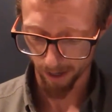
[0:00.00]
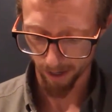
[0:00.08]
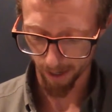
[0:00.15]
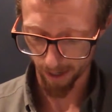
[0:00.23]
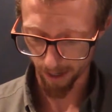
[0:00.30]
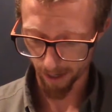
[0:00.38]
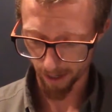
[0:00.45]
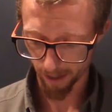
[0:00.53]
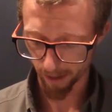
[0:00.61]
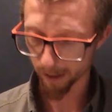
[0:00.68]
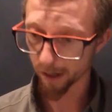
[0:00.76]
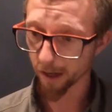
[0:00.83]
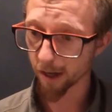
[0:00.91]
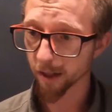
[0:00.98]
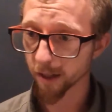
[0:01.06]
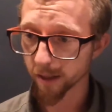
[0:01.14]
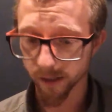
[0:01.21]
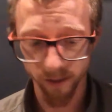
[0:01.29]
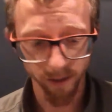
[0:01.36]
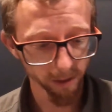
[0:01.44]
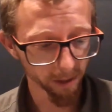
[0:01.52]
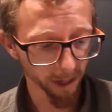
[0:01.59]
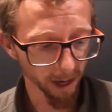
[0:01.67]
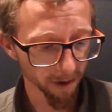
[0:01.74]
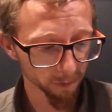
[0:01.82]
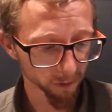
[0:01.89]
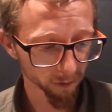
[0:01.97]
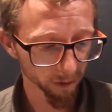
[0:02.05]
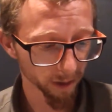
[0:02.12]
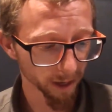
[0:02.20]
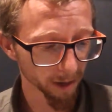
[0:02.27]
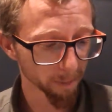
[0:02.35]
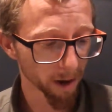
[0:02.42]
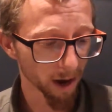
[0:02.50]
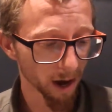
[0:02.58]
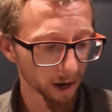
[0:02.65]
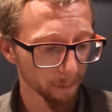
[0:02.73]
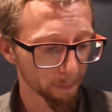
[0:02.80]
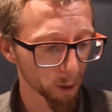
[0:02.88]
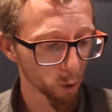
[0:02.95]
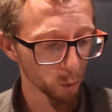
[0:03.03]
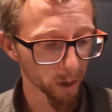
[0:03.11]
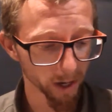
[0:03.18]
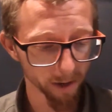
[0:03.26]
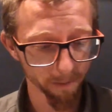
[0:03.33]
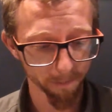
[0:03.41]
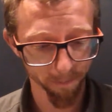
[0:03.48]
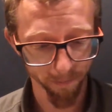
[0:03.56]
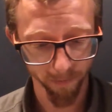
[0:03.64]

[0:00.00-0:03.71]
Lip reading: And let's see, after Lake Mahinapua,